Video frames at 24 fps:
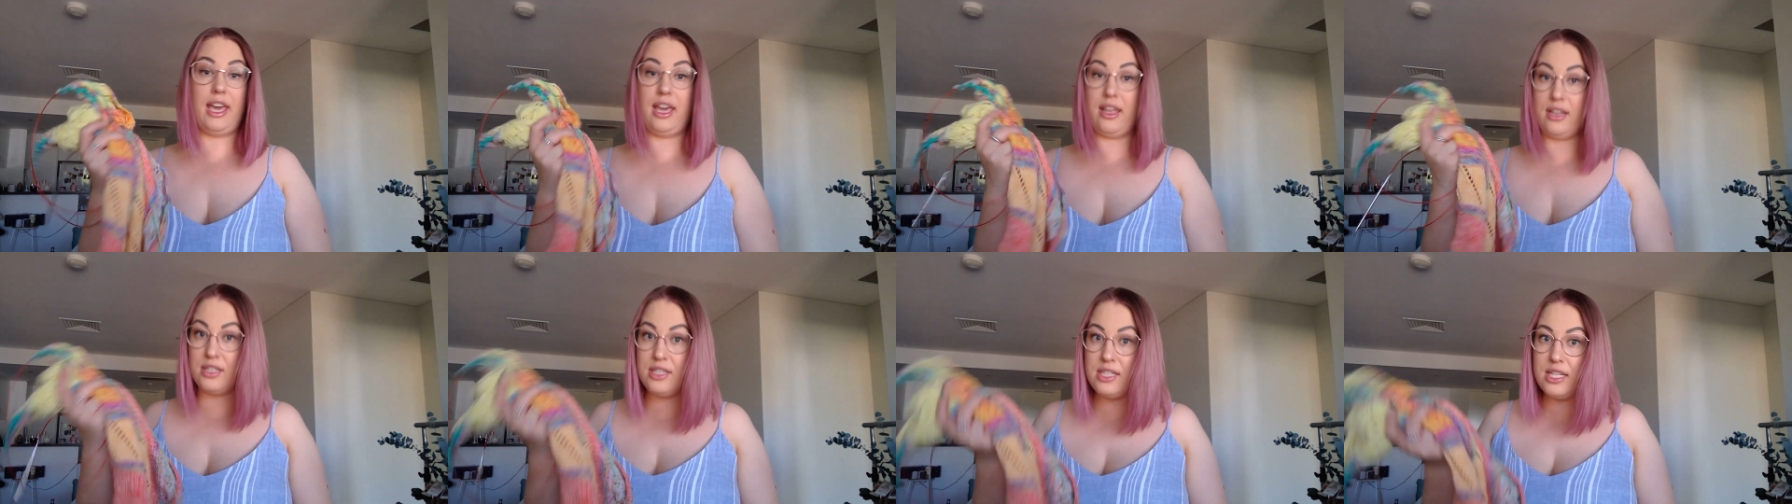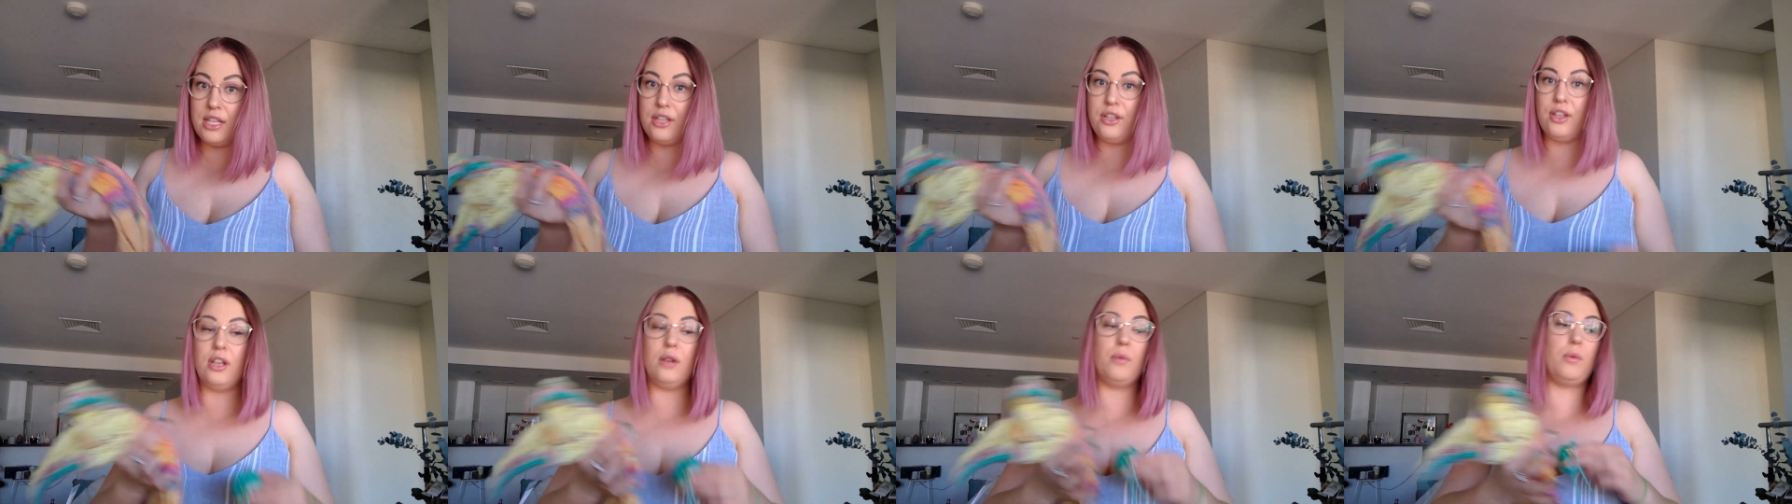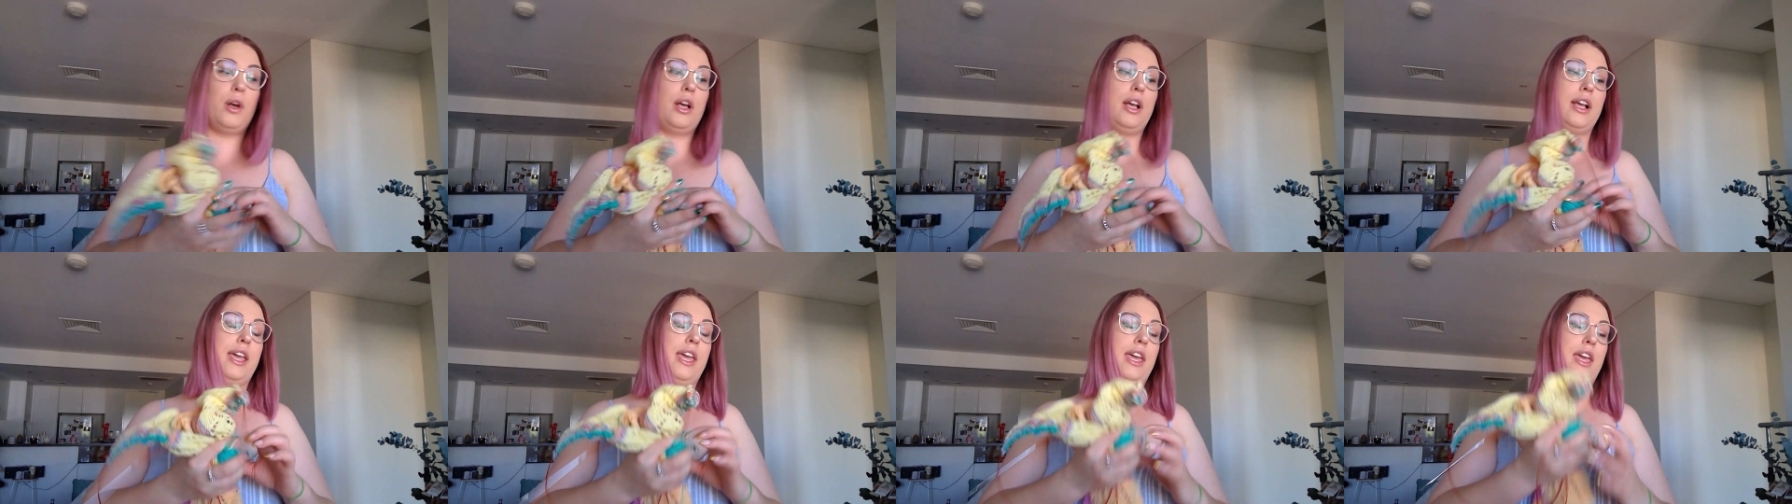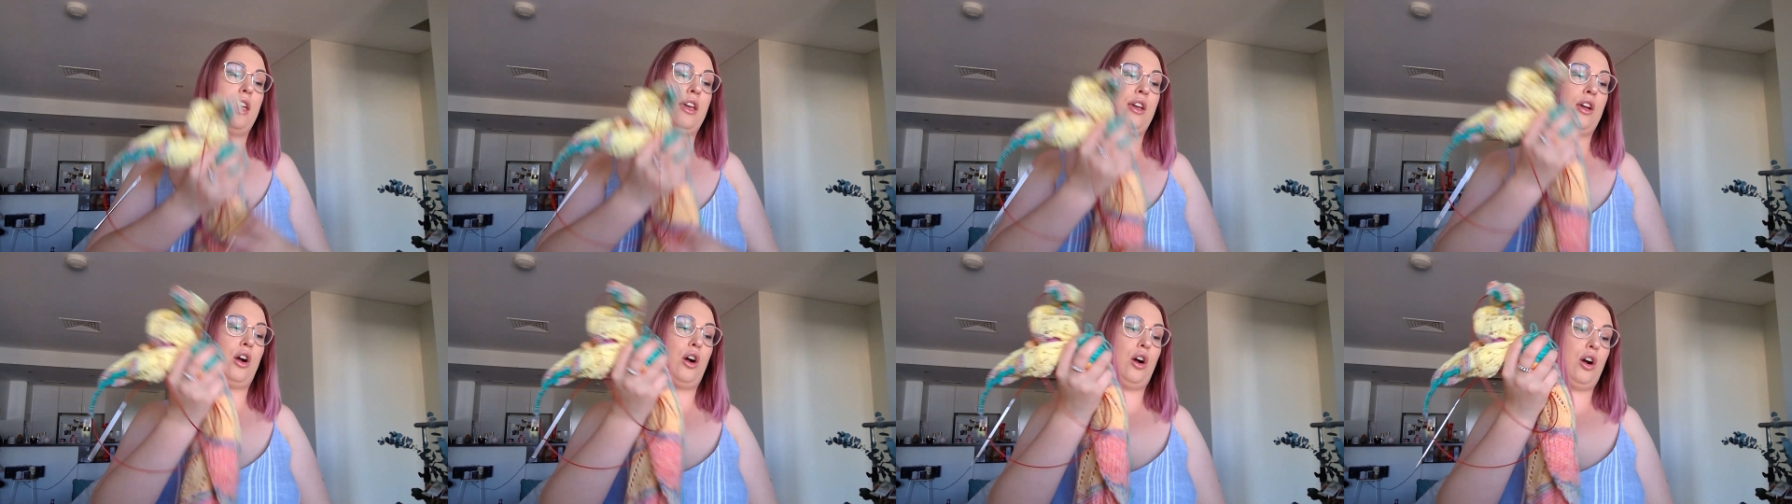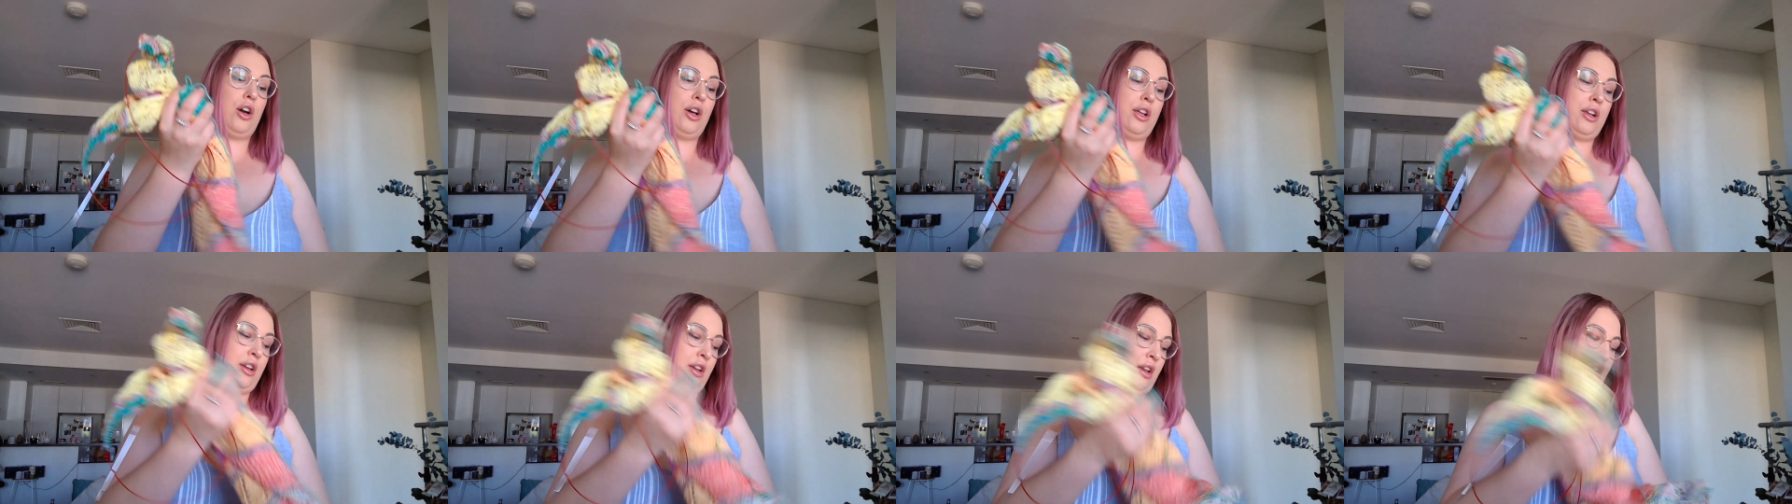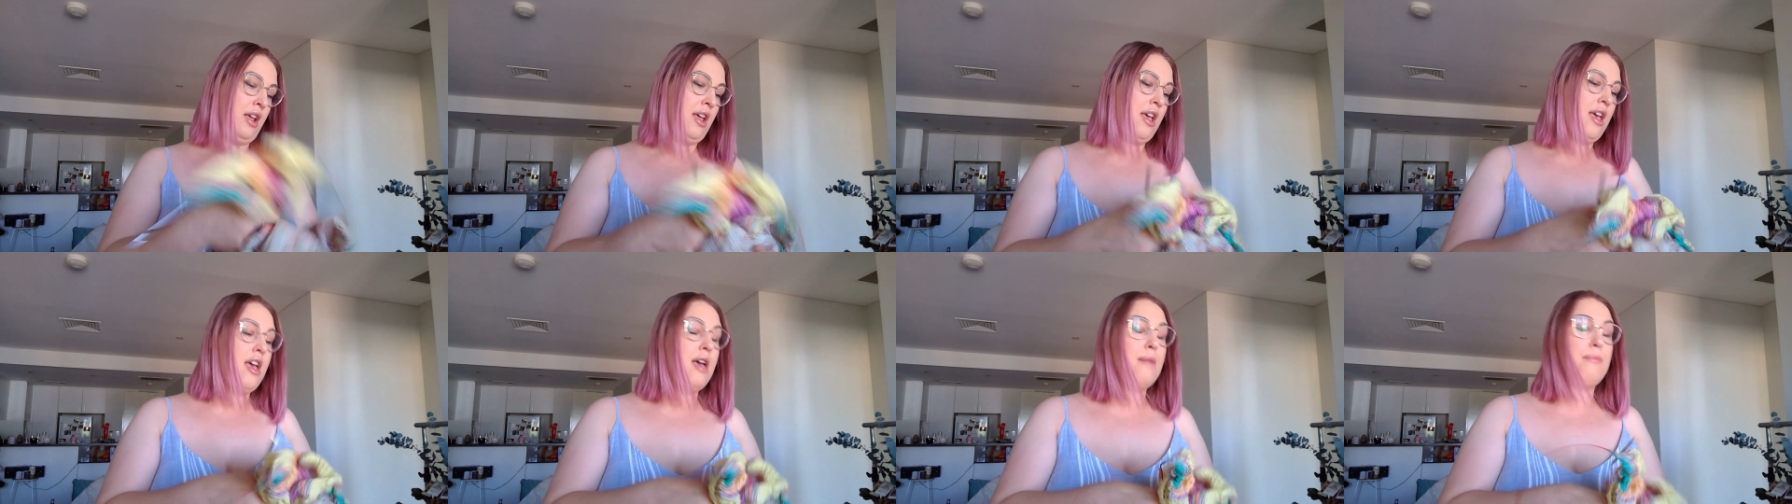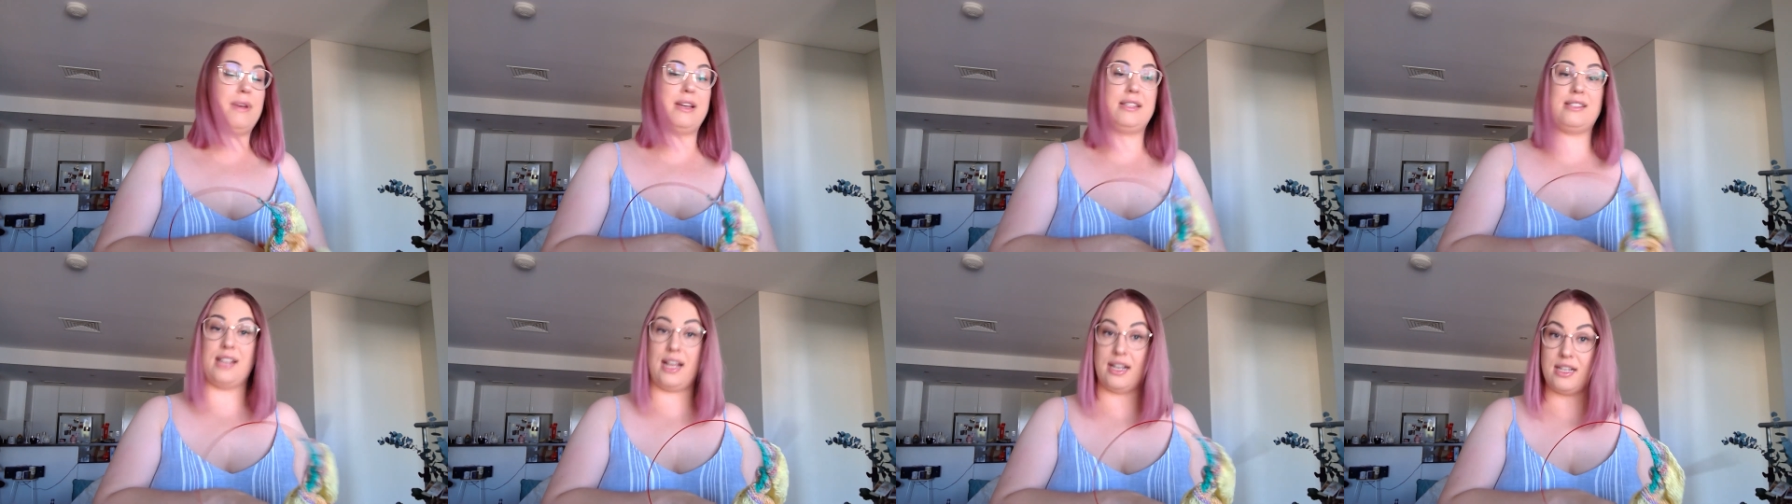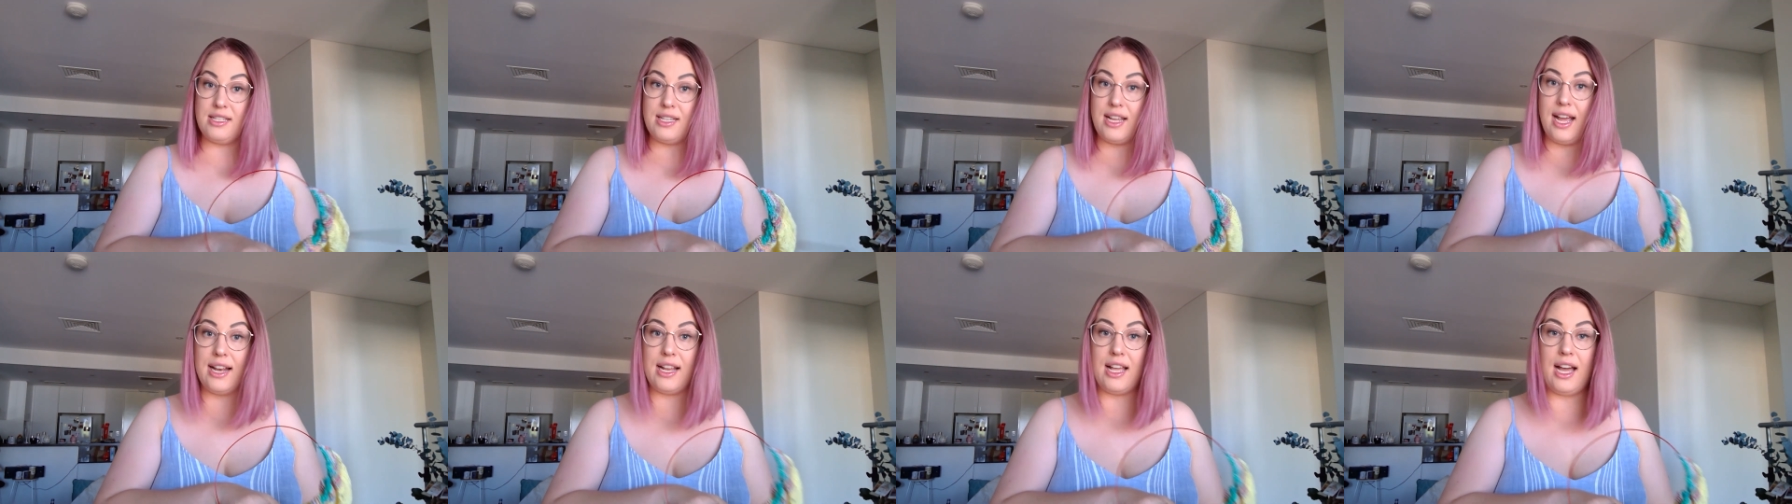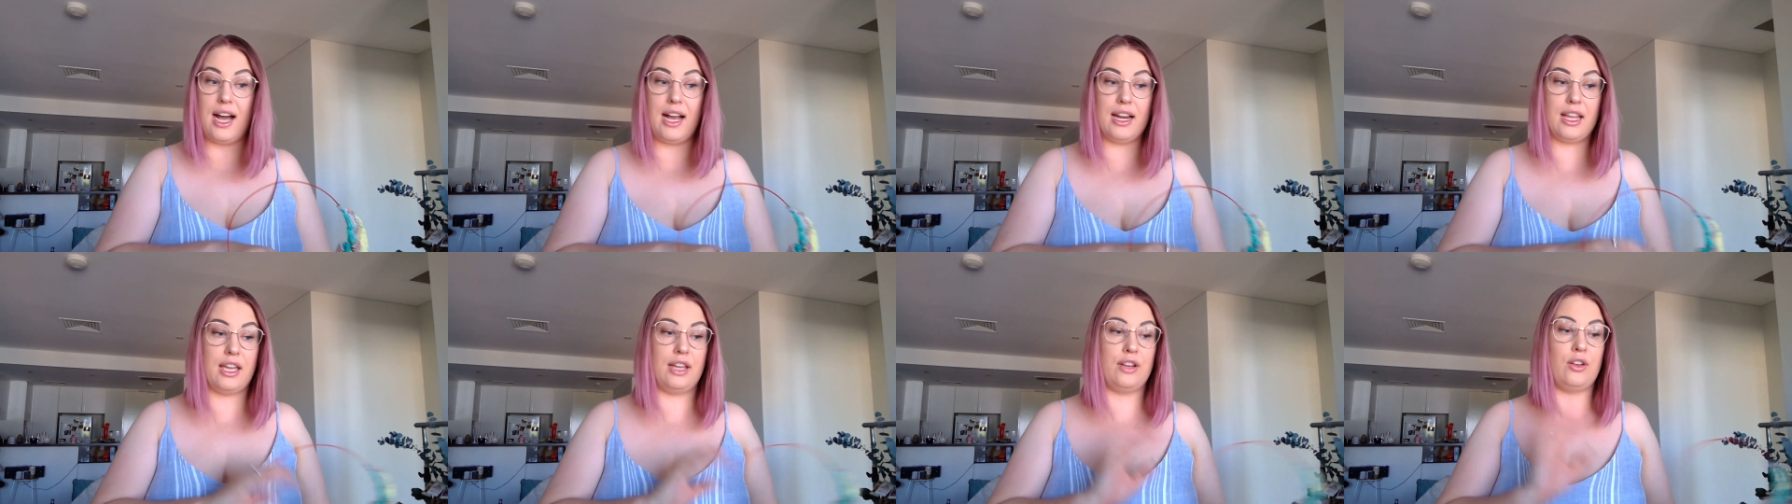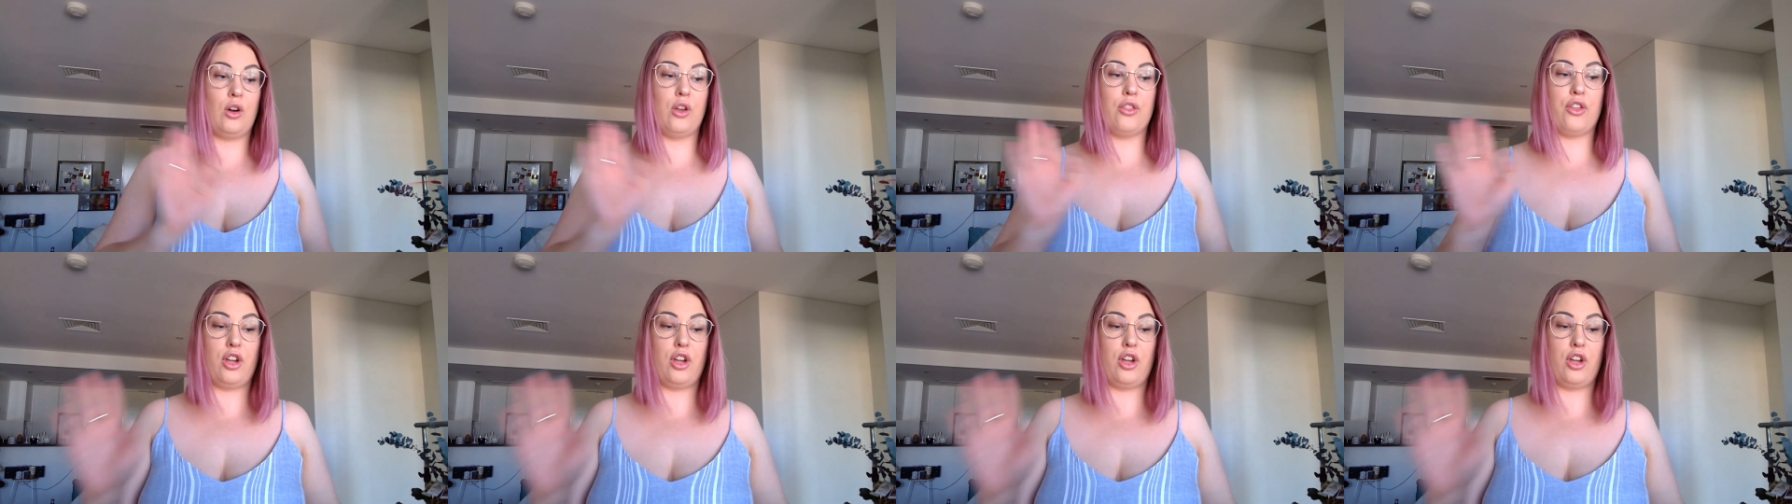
continued working on my side-to-side cardigan,